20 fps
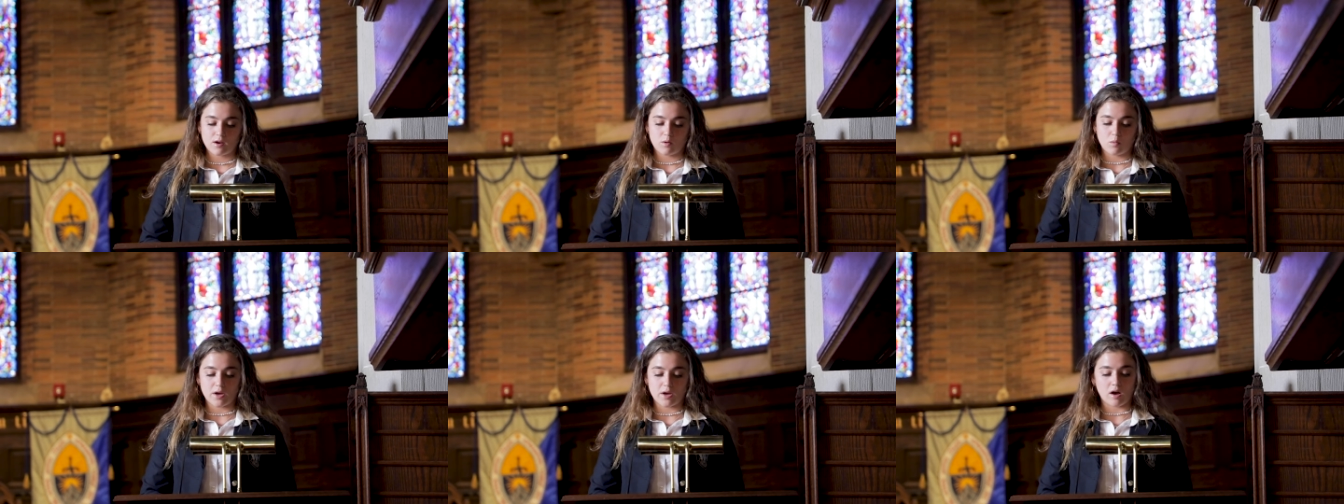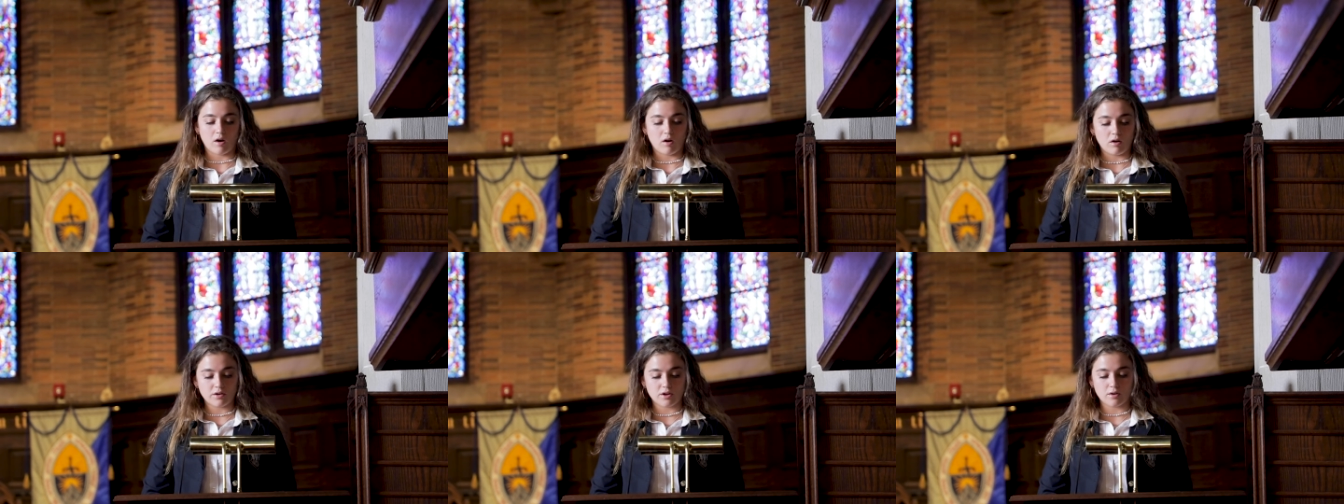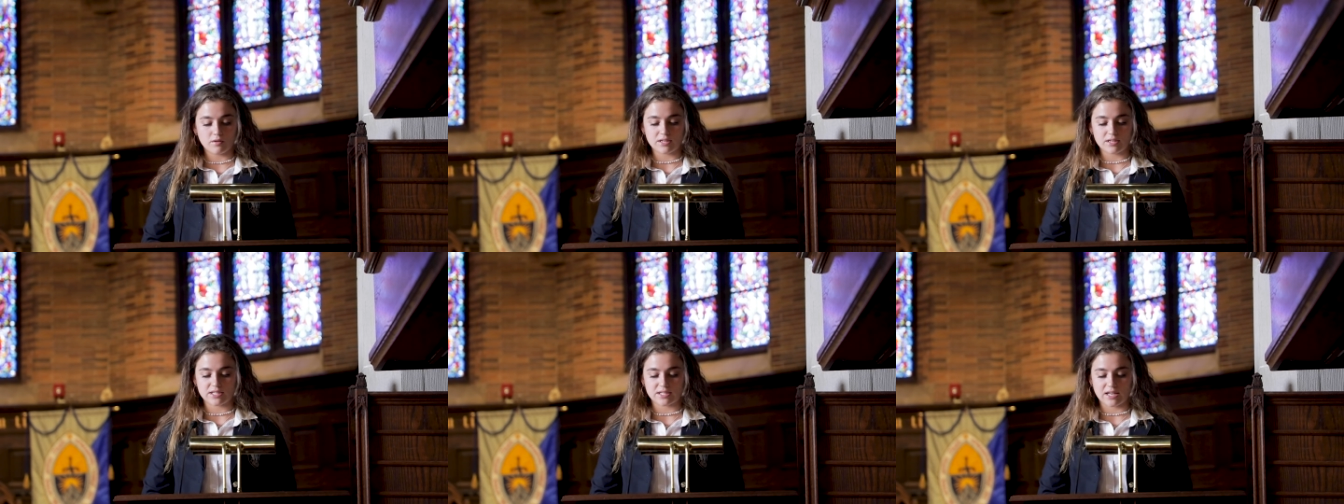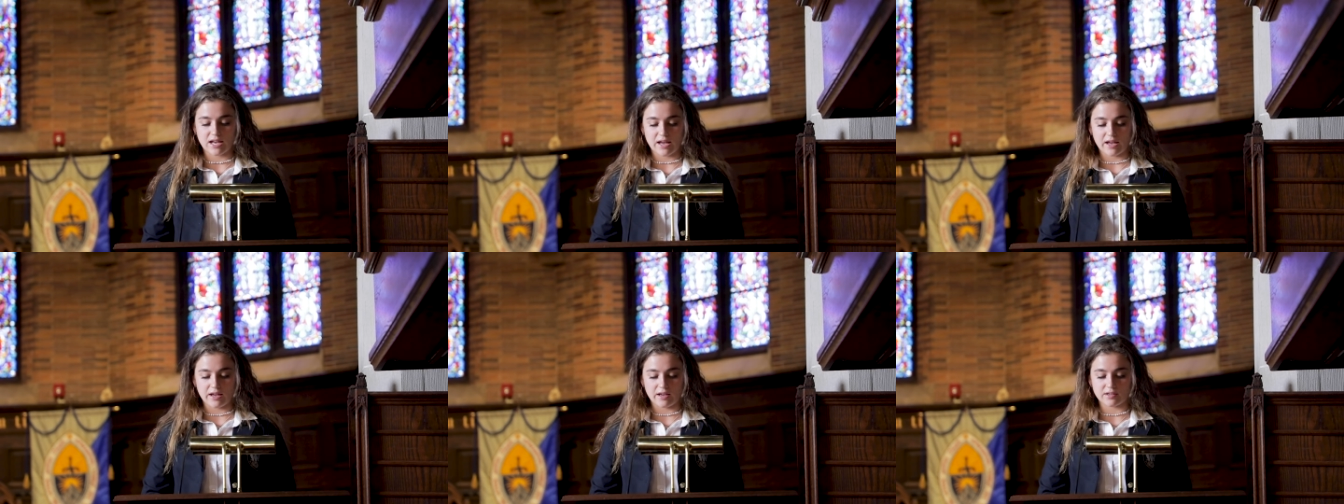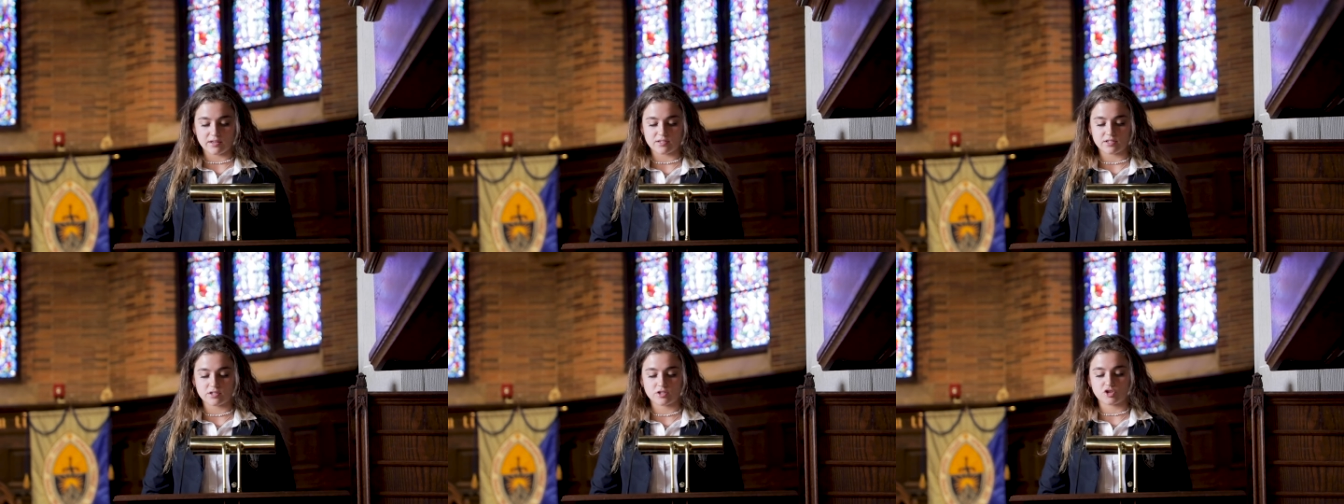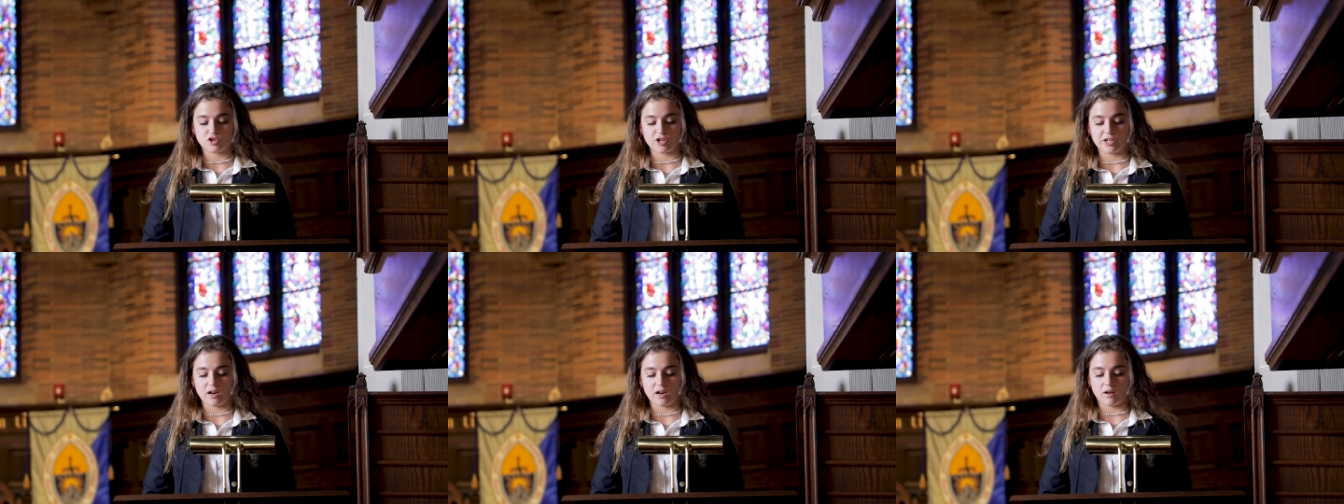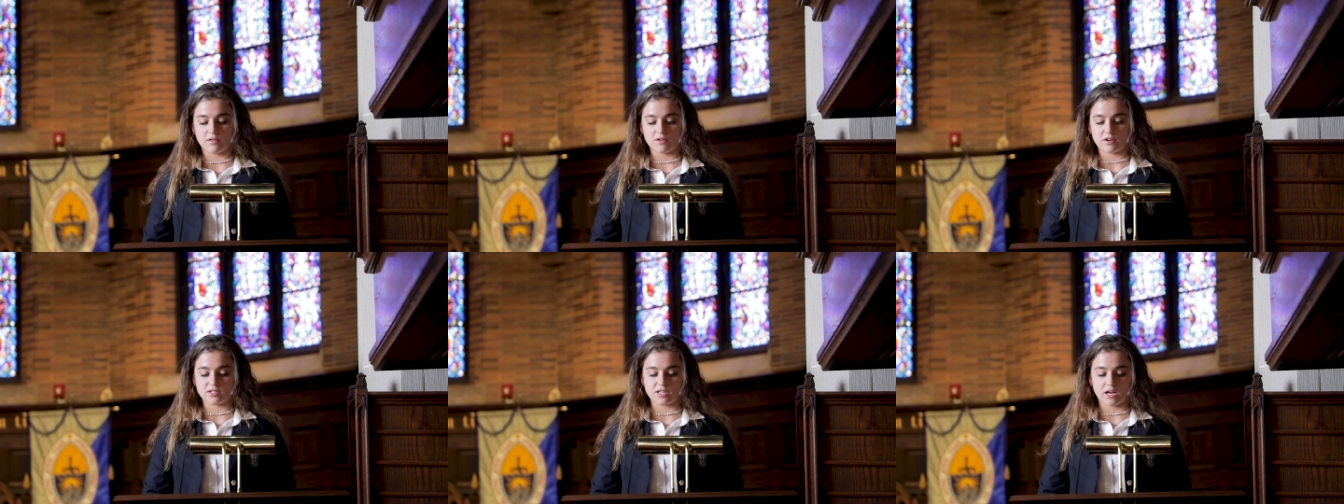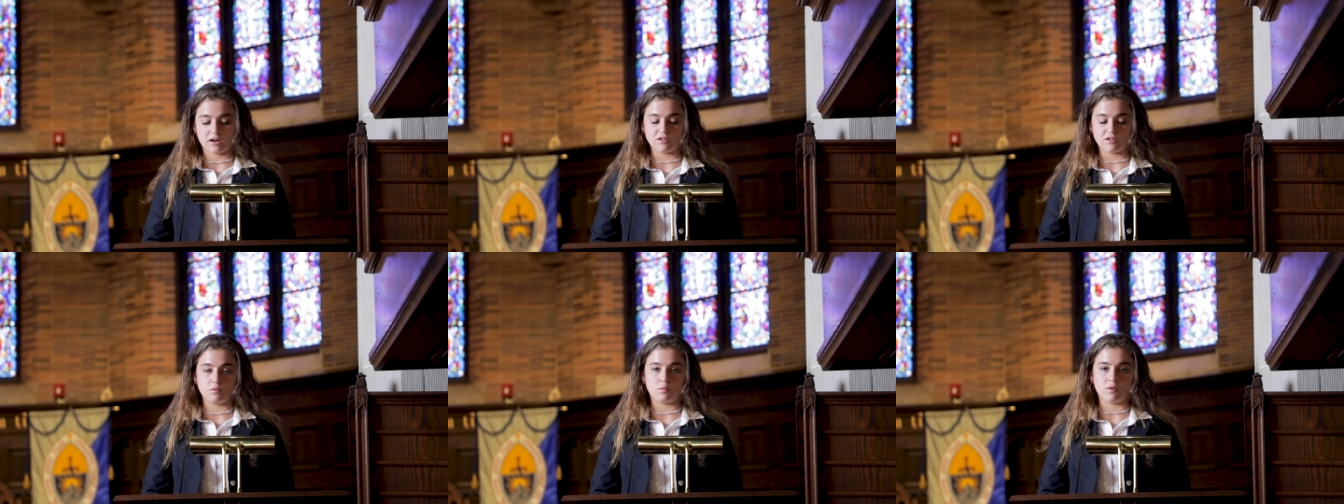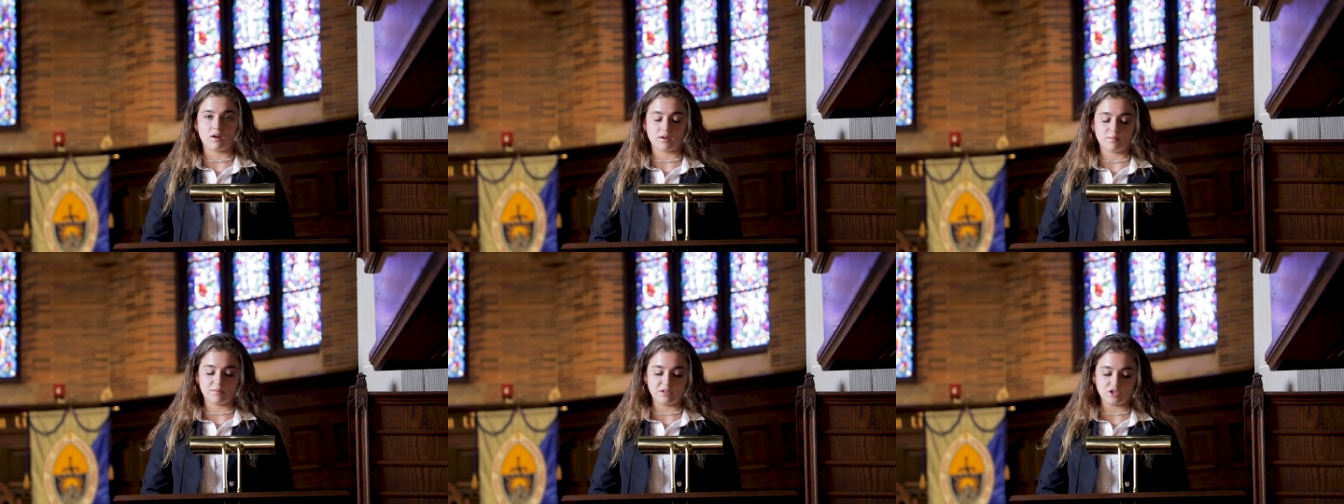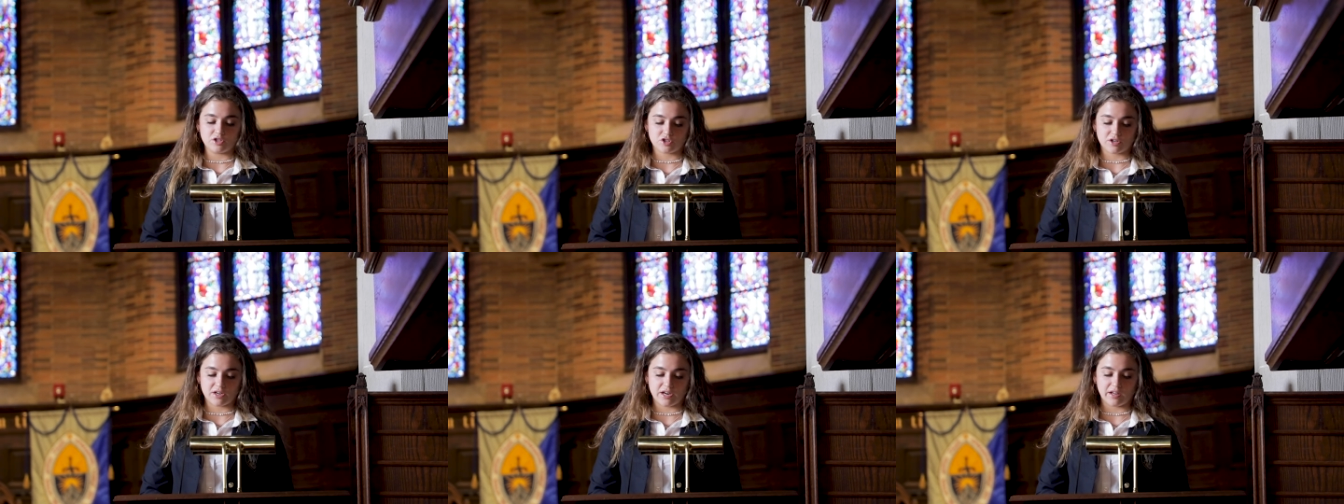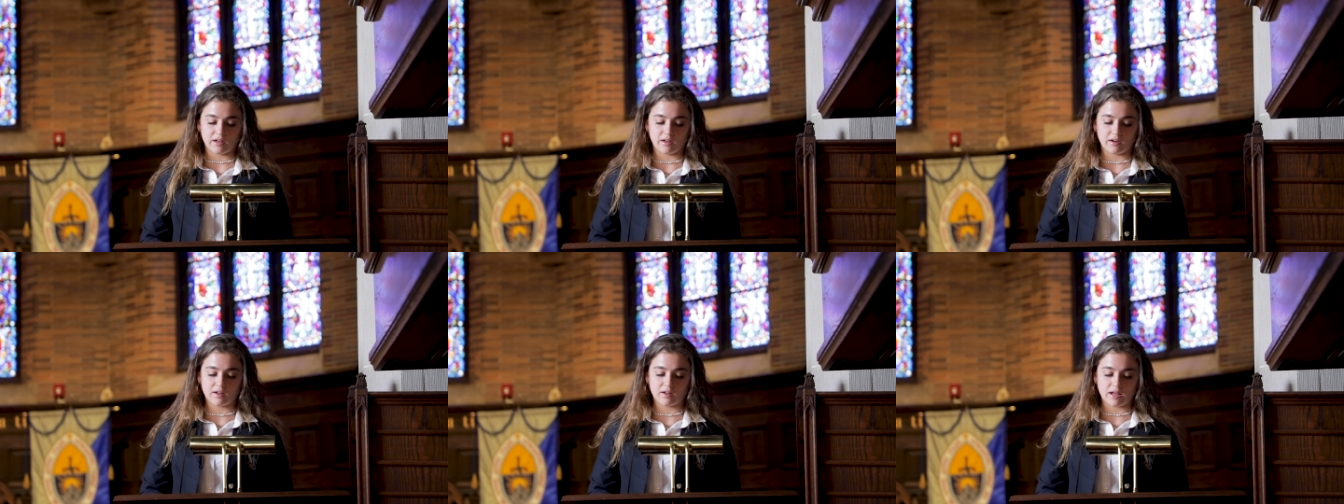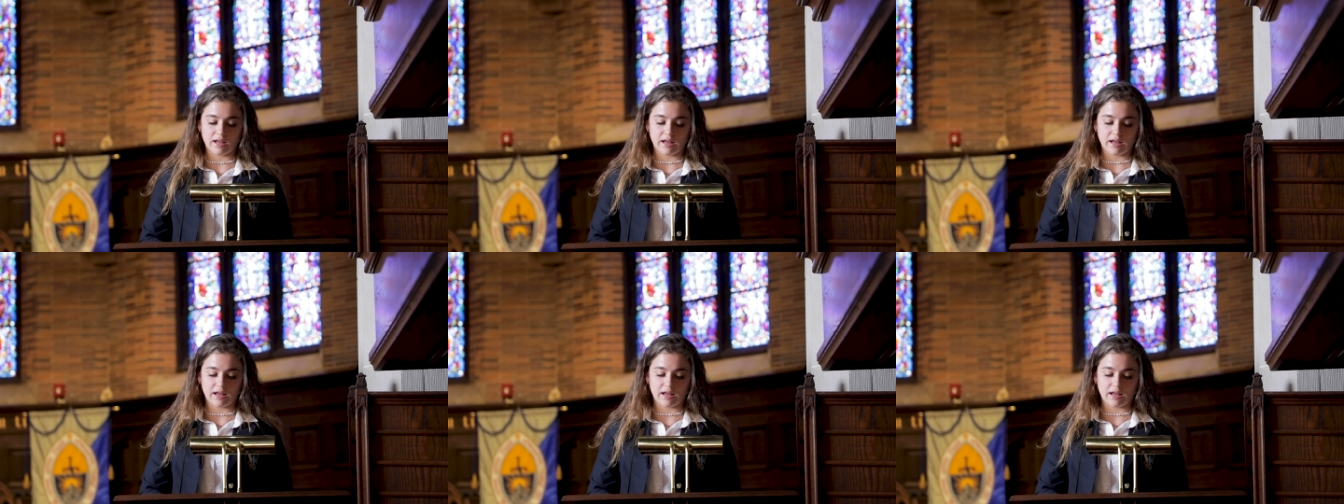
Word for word: We all know the sayings treat others how you want to be treated,